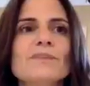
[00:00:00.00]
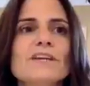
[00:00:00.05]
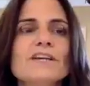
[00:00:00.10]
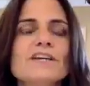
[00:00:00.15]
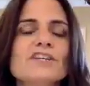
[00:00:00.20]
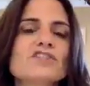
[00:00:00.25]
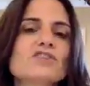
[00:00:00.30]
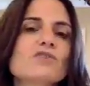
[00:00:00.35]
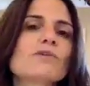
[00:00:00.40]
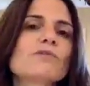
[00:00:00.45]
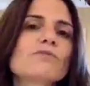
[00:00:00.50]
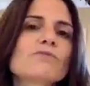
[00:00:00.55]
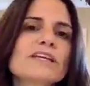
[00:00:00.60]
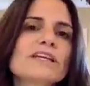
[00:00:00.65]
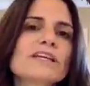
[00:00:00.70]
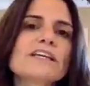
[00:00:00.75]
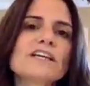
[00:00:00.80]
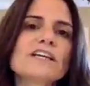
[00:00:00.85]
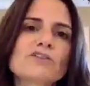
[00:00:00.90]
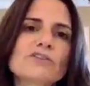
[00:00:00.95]
So we're
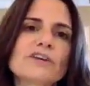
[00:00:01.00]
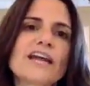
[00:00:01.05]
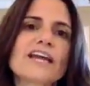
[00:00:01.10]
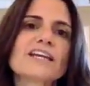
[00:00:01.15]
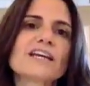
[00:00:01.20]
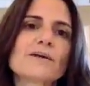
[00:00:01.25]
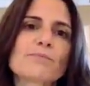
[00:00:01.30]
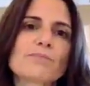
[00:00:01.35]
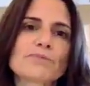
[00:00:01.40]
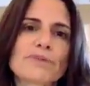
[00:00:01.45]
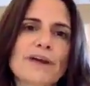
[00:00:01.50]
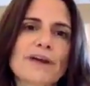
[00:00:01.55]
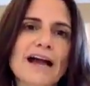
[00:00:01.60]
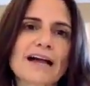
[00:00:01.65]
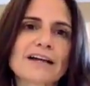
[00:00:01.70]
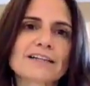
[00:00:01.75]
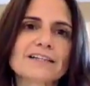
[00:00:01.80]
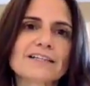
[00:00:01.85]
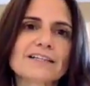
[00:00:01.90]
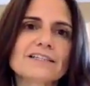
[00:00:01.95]
really creating a
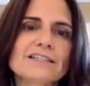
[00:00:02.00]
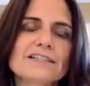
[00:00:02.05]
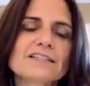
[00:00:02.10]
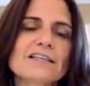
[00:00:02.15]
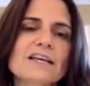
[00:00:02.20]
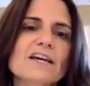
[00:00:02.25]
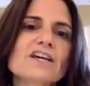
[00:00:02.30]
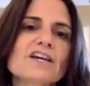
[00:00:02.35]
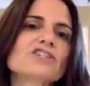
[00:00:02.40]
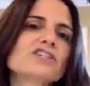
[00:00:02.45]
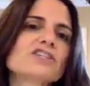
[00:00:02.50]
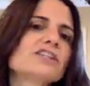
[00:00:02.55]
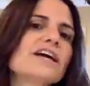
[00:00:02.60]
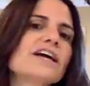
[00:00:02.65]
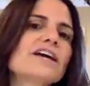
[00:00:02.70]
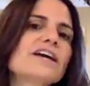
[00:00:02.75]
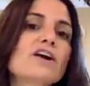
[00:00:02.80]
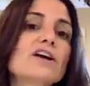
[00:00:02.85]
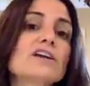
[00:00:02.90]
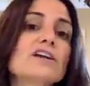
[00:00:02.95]
practice to
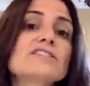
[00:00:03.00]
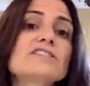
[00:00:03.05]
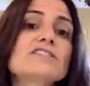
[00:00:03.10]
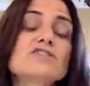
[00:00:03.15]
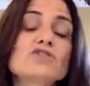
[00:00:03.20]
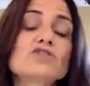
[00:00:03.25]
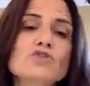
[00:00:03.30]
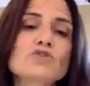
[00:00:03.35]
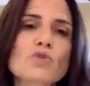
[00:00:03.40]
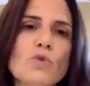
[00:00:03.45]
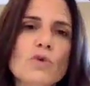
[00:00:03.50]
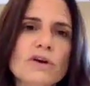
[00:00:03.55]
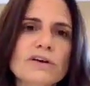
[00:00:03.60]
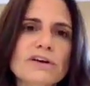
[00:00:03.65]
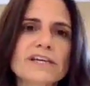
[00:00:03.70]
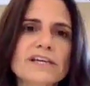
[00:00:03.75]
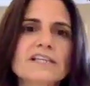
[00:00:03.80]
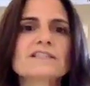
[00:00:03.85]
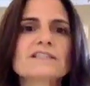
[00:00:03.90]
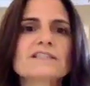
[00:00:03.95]
let our
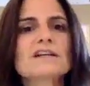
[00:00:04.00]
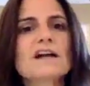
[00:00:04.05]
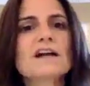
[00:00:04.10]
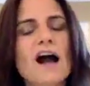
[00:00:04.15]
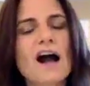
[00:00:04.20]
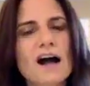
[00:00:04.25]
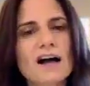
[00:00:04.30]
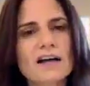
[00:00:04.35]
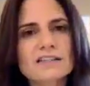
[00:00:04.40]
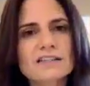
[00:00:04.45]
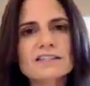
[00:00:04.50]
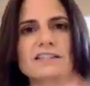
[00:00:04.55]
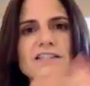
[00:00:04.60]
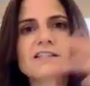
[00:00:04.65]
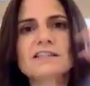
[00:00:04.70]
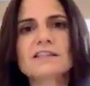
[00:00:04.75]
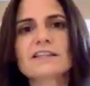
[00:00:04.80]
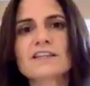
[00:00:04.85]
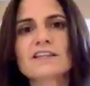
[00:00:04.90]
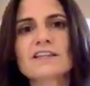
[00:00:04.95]
stories
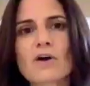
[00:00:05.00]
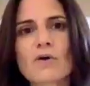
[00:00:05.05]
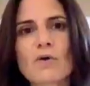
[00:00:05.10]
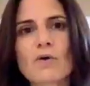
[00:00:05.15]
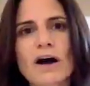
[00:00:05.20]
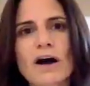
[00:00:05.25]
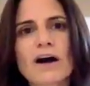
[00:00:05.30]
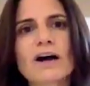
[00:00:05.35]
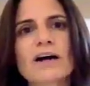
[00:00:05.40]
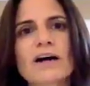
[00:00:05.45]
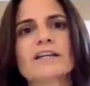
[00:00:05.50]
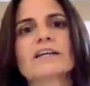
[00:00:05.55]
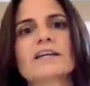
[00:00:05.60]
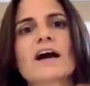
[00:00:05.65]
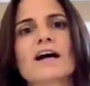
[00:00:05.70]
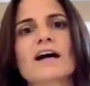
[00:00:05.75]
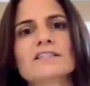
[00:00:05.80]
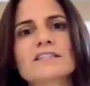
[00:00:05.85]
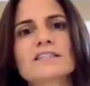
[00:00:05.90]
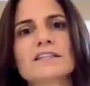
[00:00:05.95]
constantly go on and
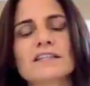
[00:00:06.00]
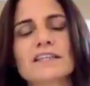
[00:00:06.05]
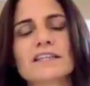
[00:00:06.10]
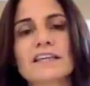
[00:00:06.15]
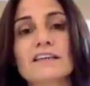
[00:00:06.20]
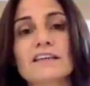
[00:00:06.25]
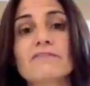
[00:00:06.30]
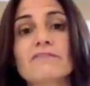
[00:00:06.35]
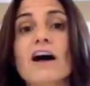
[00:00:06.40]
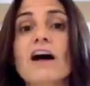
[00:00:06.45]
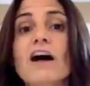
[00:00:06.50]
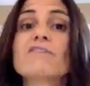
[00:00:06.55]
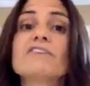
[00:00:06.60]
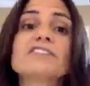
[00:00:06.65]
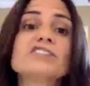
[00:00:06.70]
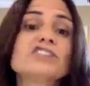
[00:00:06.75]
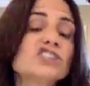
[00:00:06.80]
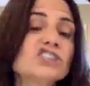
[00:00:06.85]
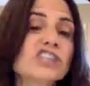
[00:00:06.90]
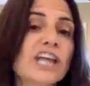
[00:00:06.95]
constantly evolve and
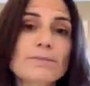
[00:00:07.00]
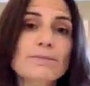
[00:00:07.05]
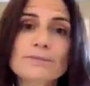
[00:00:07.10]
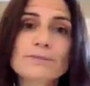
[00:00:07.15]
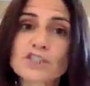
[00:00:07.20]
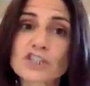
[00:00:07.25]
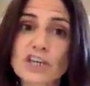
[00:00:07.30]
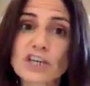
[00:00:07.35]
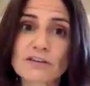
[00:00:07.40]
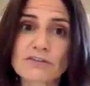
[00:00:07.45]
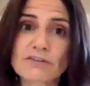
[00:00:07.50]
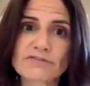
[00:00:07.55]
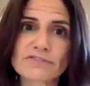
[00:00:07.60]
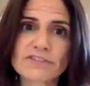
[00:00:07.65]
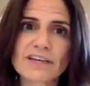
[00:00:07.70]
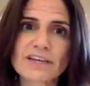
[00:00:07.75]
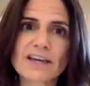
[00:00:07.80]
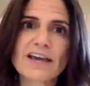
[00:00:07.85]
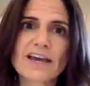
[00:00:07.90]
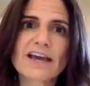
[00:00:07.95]
shapeshift.
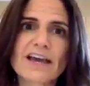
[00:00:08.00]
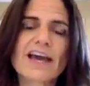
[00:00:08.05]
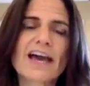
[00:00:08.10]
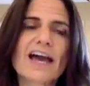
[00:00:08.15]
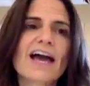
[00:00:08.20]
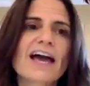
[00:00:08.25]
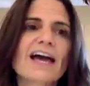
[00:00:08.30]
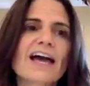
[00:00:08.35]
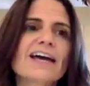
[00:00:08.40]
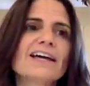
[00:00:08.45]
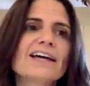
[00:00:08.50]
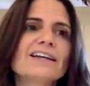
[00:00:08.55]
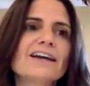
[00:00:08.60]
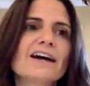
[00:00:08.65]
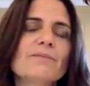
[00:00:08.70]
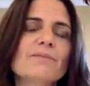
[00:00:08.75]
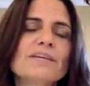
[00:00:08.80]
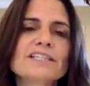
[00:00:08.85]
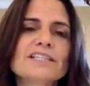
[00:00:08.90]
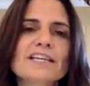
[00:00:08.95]

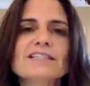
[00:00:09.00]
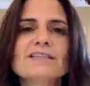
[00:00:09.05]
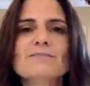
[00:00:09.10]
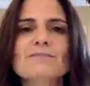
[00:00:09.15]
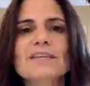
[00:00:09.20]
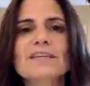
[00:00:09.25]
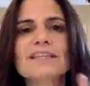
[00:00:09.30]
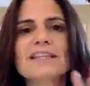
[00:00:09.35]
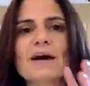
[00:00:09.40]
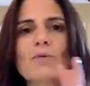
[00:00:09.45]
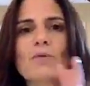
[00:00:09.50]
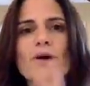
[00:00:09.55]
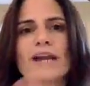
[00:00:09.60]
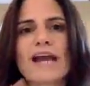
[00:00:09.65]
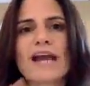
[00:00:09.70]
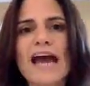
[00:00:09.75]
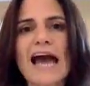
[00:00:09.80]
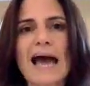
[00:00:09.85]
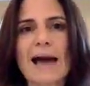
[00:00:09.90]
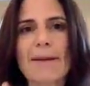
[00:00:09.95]
And it doesn't mean that what
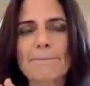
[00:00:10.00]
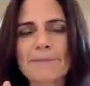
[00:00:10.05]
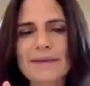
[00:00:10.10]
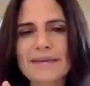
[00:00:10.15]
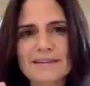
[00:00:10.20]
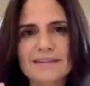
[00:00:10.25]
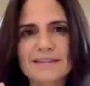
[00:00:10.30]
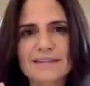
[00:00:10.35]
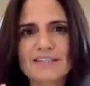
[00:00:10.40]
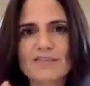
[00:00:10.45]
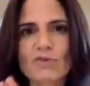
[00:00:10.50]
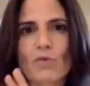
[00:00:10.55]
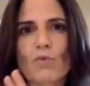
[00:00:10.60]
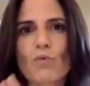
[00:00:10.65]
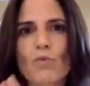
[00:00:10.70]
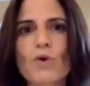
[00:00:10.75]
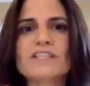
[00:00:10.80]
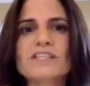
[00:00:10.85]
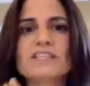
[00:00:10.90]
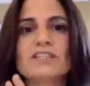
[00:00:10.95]
happened
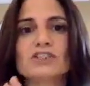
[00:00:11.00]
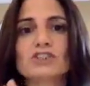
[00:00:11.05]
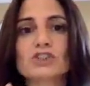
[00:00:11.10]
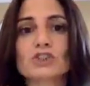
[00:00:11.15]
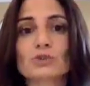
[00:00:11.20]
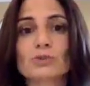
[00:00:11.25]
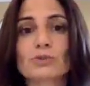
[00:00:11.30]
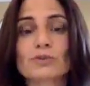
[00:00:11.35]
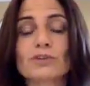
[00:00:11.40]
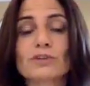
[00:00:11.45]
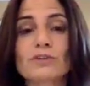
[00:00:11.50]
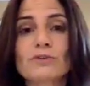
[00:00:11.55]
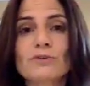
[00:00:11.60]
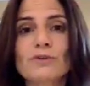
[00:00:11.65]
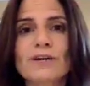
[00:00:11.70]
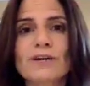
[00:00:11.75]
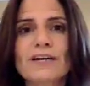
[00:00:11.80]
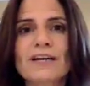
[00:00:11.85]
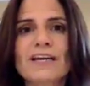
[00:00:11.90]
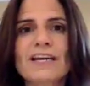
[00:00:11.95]
wasn't
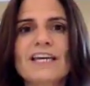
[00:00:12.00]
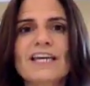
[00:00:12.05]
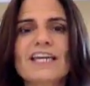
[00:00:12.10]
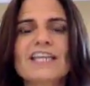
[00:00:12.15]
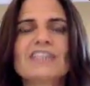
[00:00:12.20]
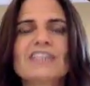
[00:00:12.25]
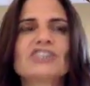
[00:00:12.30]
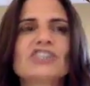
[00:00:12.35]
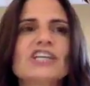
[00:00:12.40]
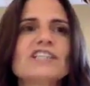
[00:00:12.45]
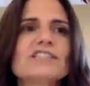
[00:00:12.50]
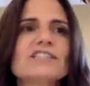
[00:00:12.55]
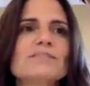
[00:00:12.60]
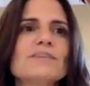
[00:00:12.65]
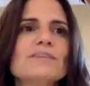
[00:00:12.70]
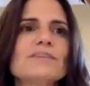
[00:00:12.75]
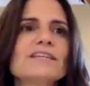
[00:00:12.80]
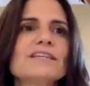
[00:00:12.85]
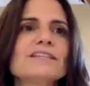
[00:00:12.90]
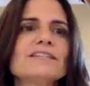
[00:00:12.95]
true. It just
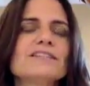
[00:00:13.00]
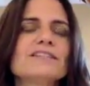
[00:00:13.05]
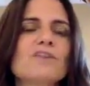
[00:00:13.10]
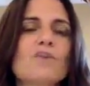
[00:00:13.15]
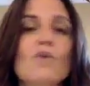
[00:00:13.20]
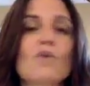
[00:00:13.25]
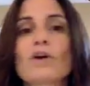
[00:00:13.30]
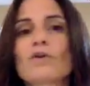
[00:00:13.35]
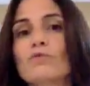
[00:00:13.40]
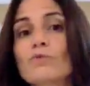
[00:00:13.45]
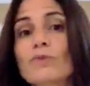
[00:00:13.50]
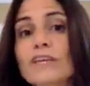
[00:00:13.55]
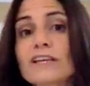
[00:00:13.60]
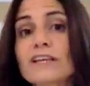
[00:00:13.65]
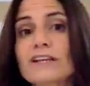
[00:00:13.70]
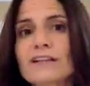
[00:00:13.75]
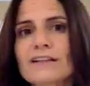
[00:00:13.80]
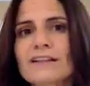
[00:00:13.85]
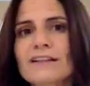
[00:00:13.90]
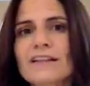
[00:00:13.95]
means, or
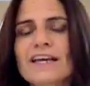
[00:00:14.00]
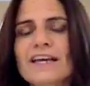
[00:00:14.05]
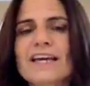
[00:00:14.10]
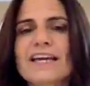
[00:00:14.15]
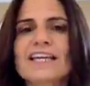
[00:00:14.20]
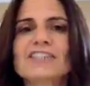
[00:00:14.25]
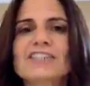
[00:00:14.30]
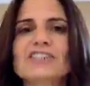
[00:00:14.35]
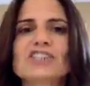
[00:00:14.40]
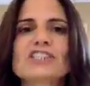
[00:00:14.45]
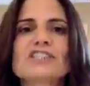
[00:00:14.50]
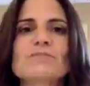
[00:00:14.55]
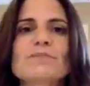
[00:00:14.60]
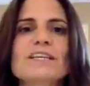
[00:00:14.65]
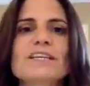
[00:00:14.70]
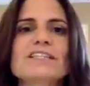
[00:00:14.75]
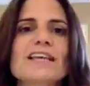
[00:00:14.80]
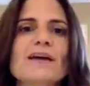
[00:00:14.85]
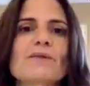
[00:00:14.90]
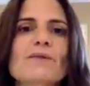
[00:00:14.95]
real, it just
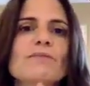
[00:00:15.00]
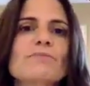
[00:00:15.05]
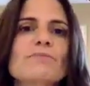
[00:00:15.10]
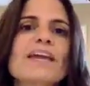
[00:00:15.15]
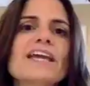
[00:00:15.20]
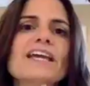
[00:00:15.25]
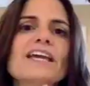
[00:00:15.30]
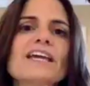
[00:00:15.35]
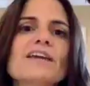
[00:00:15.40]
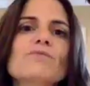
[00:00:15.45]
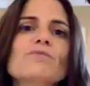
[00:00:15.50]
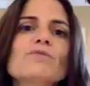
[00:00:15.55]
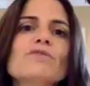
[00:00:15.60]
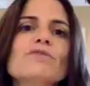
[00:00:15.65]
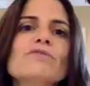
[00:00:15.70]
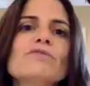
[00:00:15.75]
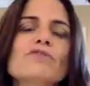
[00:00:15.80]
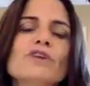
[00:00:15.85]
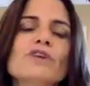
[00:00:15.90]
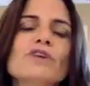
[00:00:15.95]
means that we're making
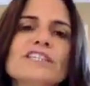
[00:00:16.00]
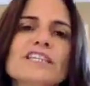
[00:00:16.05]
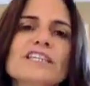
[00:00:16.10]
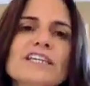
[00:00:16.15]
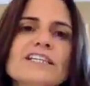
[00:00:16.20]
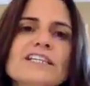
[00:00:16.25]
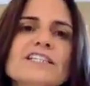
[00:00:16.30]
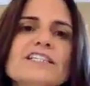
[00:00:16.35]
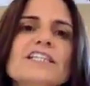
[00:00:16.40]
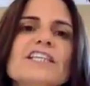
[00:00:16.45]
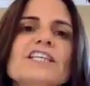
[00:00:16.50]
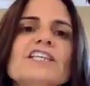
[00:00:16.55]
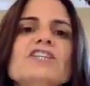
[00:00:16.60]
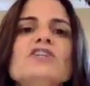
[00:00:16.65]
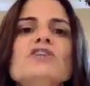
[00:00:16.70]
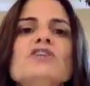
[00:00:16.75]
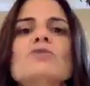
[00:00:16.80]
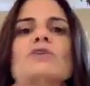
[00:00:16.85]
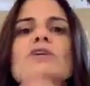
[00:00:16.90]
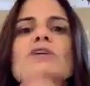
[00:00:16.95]
room for it to
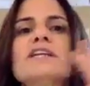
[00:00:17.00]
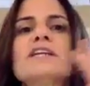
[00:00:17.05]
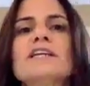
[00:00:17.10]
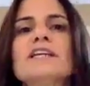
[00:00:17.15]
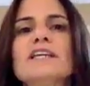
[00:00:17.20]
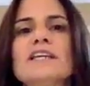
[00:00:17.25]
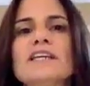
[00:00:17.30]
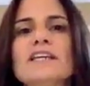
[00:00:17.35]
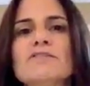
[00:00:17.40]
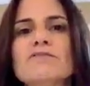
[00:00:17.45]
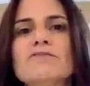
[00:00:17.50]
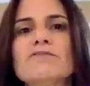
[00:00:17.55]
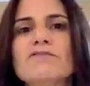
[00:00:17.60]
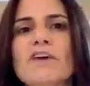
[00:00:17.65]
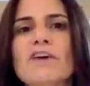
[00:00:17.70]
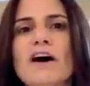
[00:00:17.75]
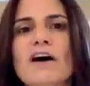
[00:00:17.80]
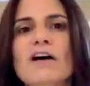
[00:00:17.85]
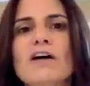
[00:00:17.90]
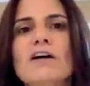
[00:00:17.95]
continually
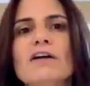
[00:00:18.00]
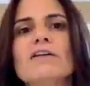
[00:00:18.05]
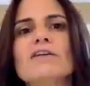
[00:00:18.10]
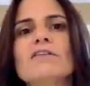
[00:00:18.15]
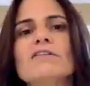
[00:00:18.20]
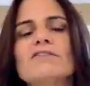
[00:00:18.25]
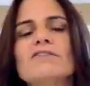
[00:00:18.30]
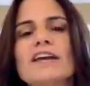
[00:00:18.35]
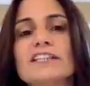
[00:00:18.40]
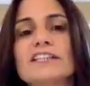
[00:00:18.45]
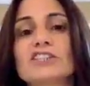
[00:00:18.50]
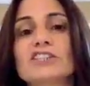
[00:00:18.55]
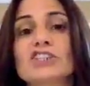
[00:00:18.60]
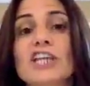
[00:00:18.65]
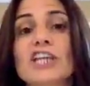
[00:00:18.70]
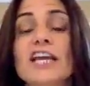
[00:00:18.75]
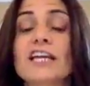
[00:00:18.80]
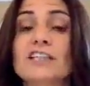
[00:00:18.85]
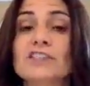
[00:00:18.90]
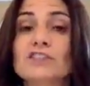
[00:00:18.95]
evolve and
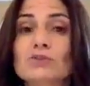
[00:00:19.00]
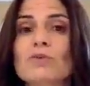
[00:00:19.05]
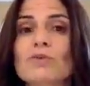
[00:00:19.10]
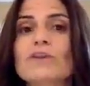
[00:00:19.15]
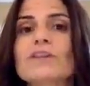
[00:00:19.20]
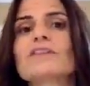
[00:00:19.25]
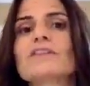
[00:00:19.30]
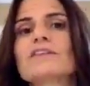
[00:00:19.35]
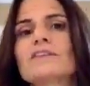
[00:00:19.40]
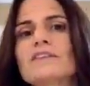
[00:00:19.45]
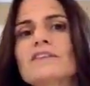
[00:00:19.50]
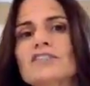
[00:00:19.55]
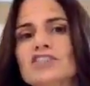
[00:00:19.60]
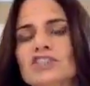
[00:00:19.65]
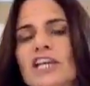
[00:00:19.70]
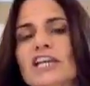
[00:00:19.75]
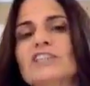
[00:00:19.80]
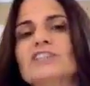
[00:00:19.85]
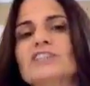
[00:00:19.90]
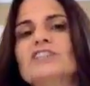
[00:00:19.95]
change with the
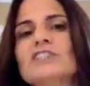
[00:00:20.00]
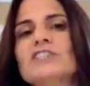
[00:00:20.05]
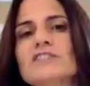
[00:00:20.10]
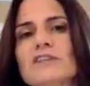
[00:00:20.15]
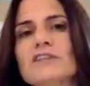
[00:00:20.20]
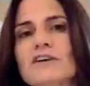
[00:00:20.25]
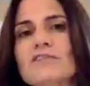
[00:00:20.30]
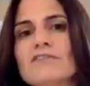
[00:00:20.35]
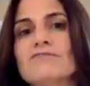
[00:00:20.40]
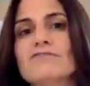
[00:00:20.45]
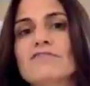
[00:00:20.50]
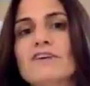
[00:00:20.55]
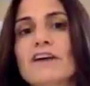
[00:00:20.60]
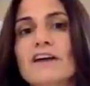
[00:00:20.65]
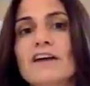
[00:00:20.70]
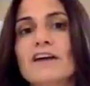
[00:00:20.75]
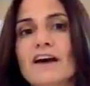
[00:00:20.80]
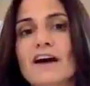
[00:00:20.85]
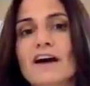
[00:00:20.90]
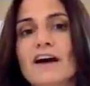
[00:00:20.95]
changes of
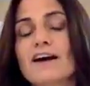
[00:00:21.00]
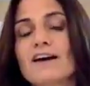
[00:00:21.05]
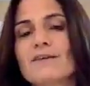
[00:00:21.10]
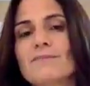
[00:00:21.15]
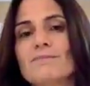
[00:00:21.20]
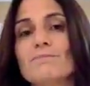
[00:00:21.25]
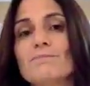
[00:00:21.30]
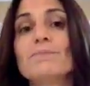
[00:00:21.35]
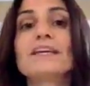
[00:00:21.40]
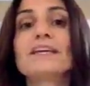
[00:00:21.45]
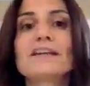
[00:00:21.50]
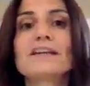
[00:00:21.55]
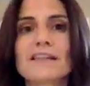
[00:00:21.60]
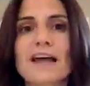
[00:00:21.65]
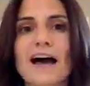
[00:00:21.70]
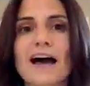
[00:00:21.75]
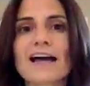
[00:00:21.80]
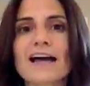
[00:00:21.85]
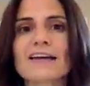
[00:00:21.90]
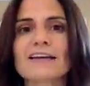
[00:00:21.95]
being
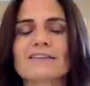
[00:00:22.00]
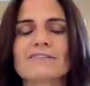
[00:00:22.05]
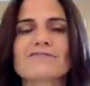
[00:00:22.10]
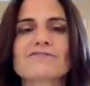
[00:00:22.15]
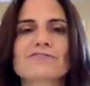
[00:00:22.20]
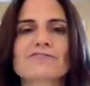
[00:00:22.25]
alive.